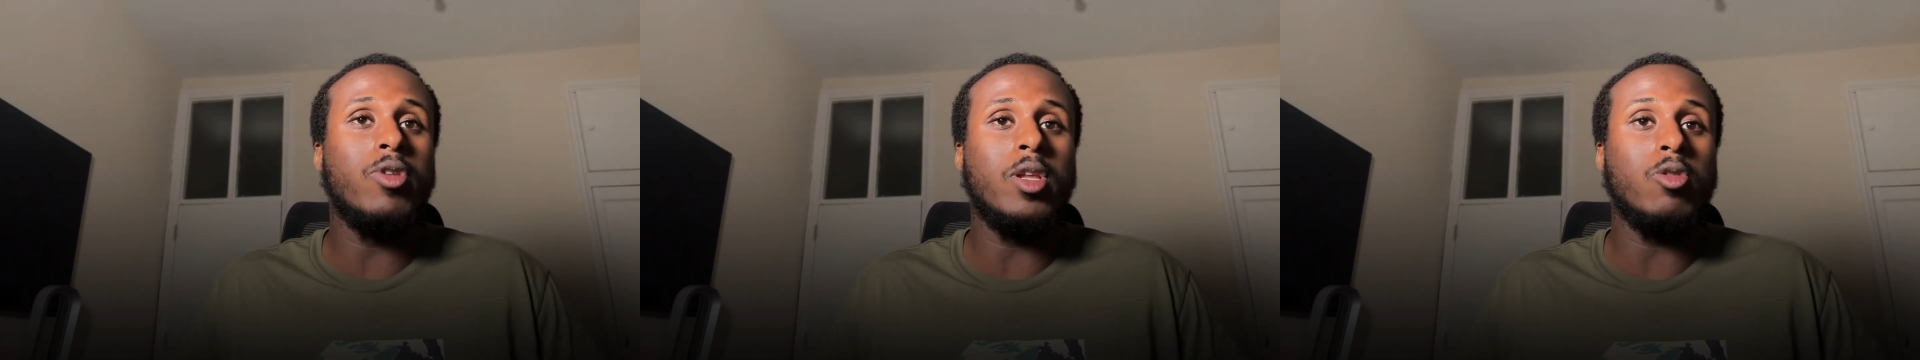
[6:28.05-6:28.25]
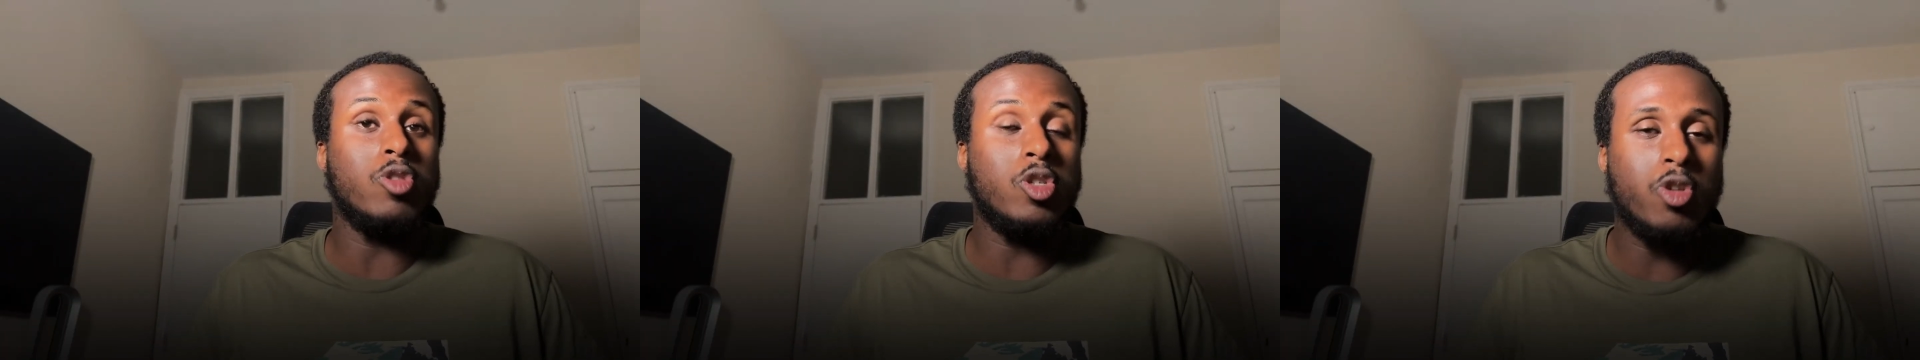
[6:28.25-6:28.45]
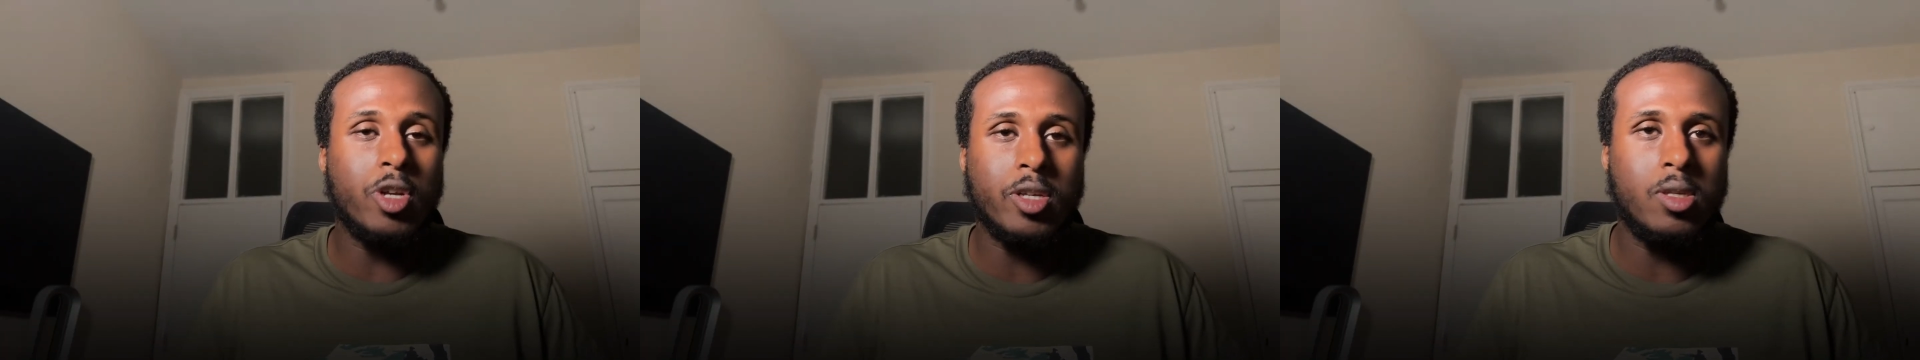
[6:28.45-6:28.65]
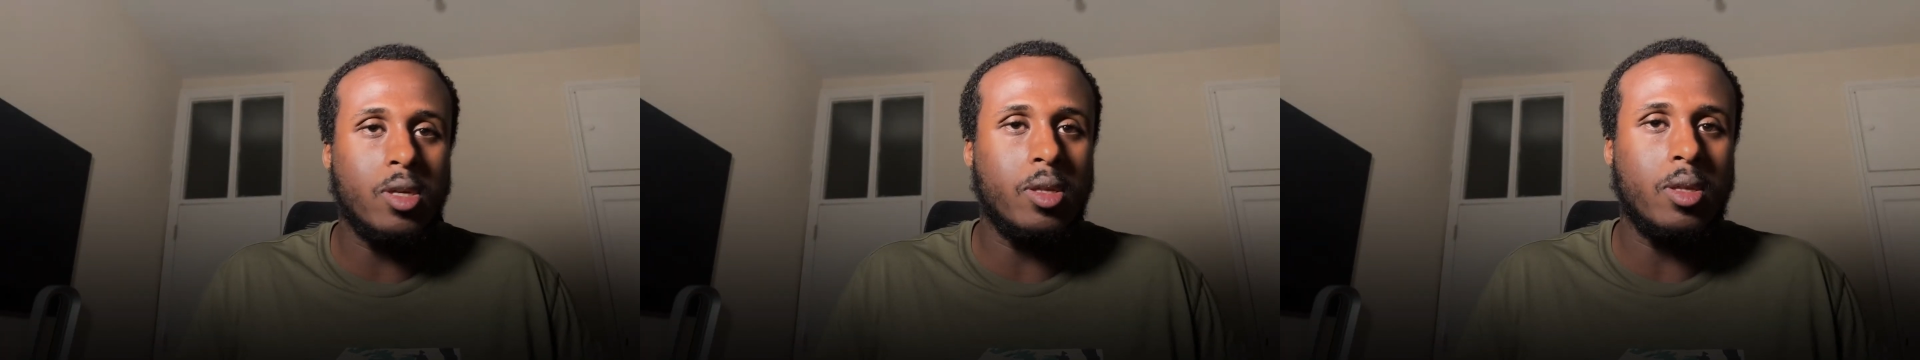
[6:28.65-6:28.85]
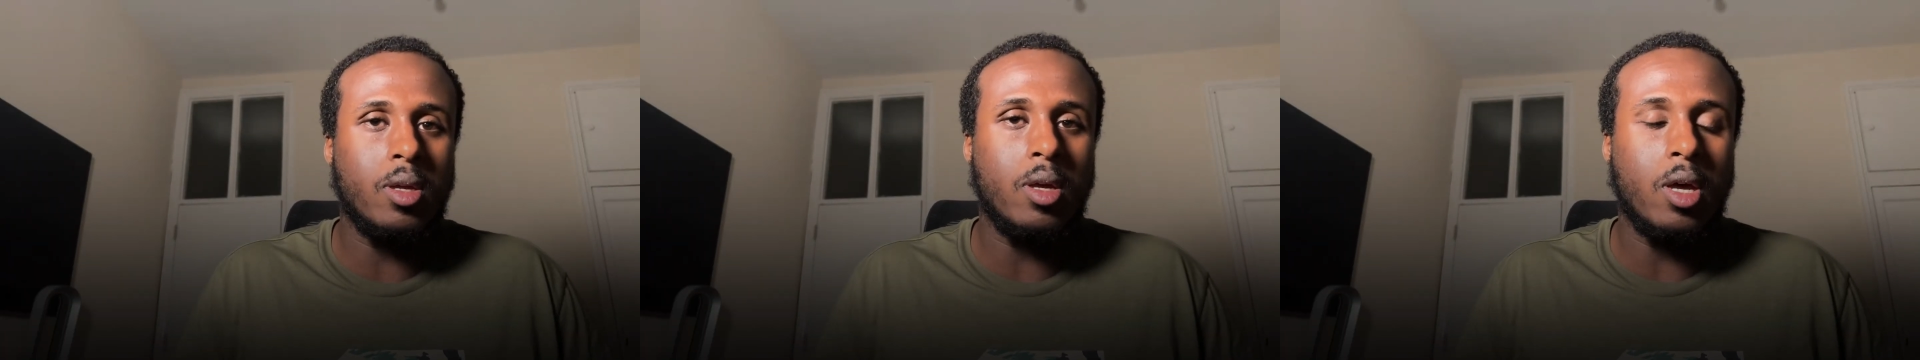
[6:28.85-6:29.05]
restricted
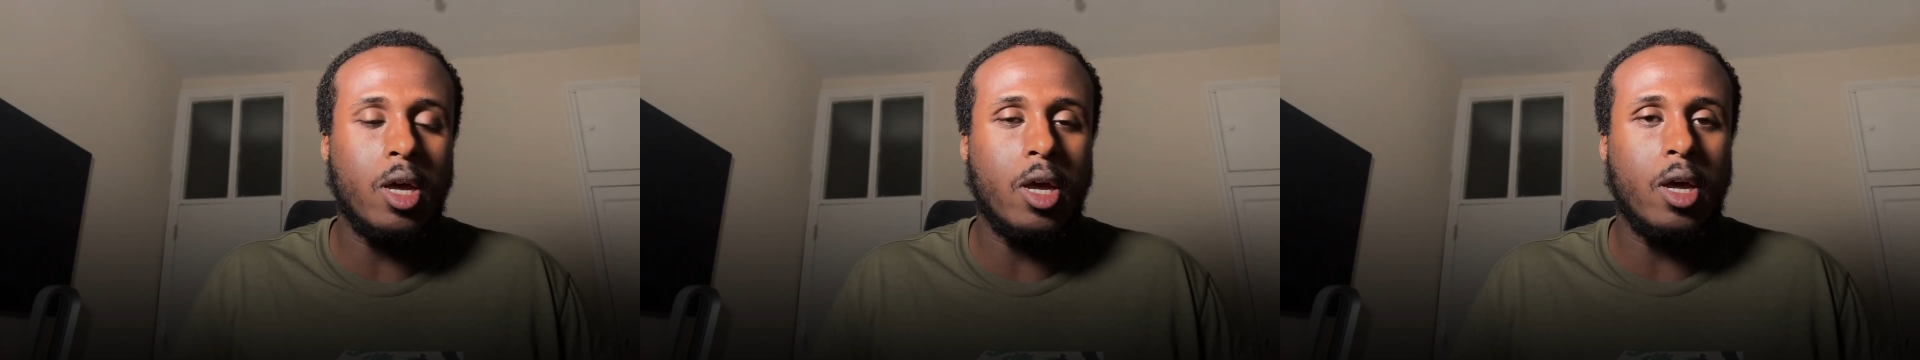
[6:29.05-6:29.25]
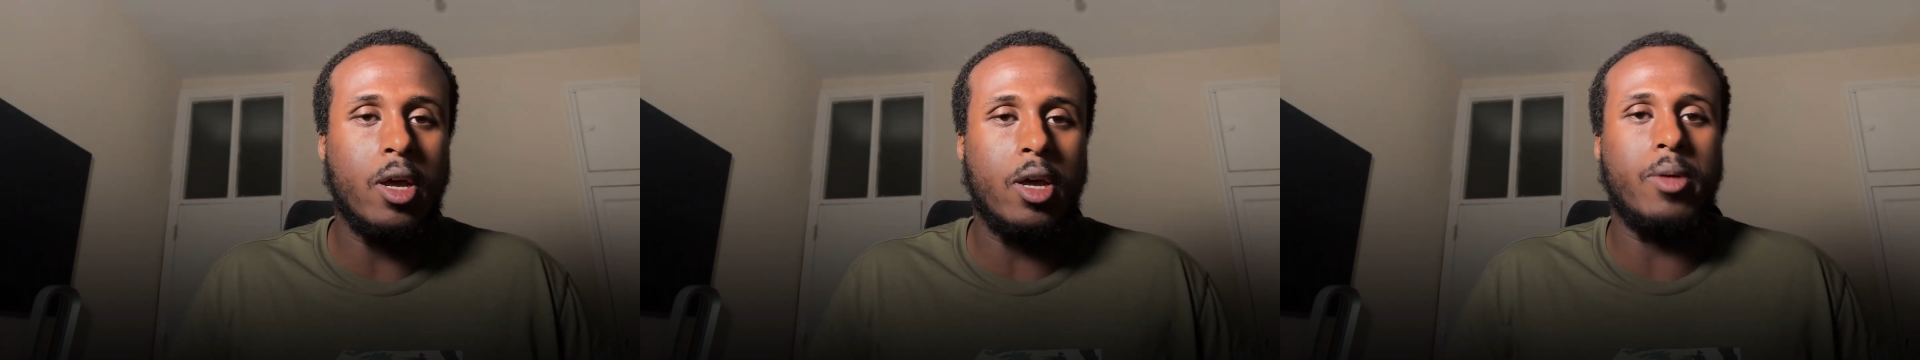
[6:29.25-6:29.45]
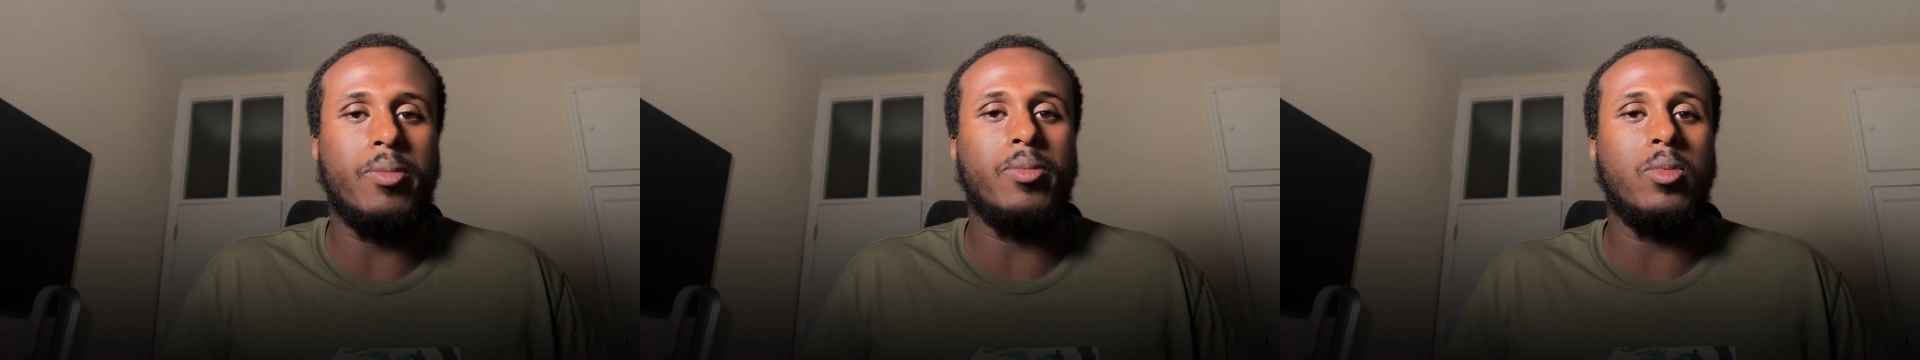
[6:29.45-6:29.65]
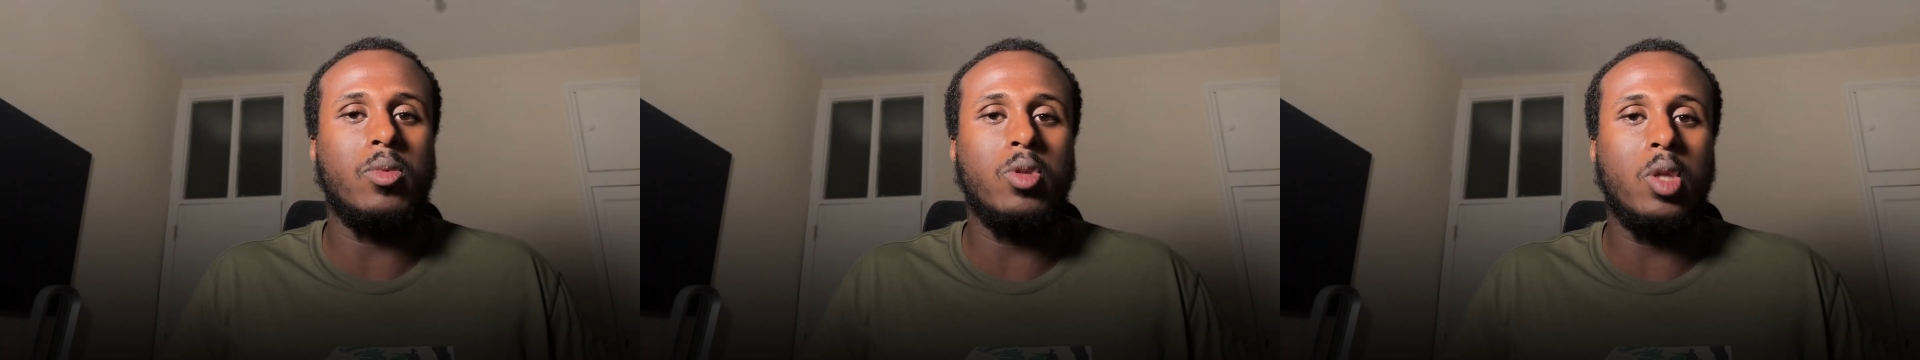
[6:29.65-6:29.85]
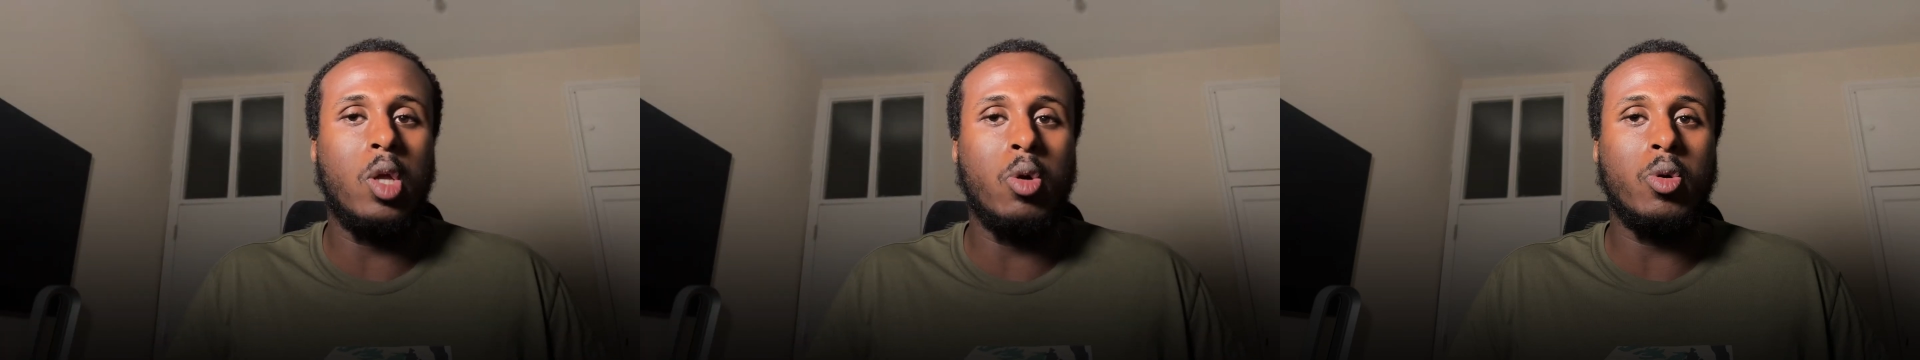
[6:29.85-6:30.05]

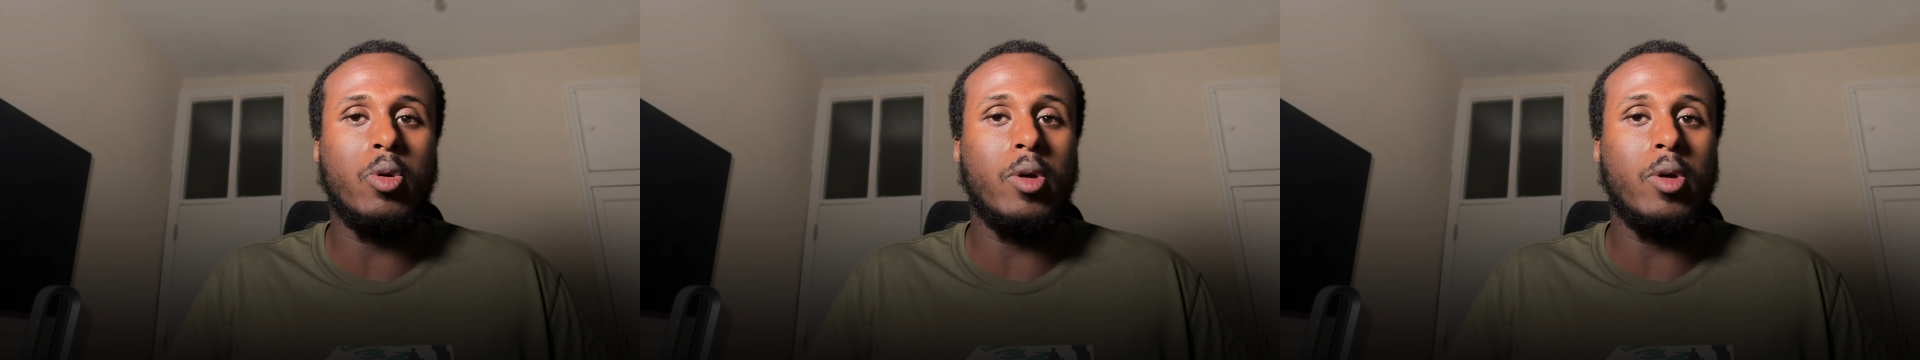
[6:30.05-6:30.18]
Dogu,